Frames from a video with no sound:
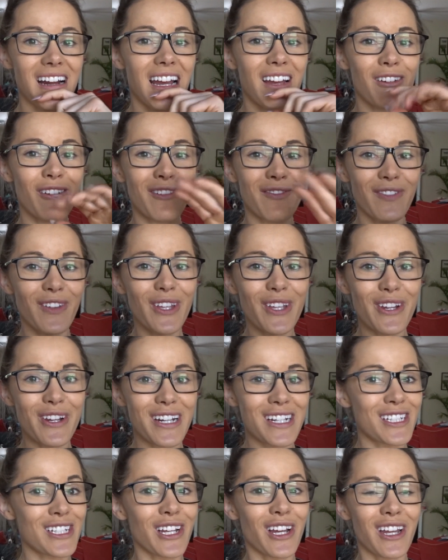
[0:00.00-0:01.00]
I will fill you
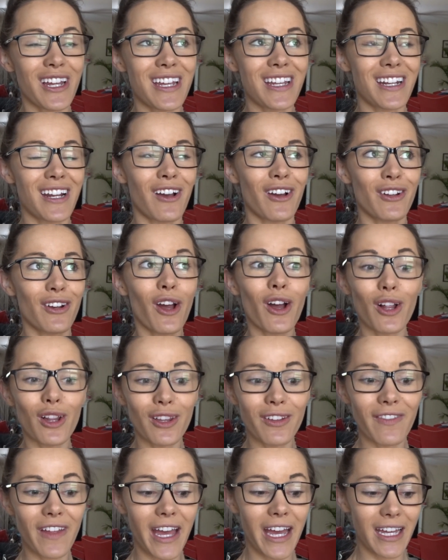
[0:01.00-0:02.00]
guys in on
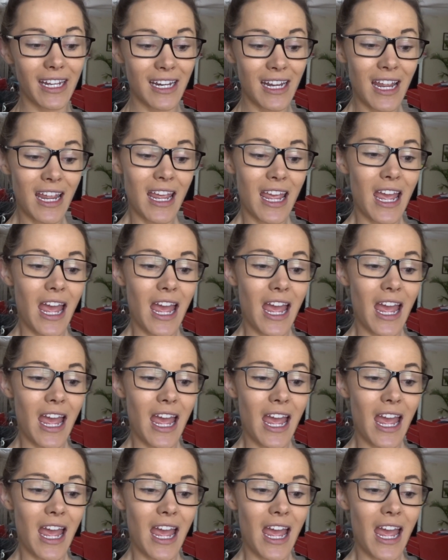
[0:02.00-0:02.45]
all of that.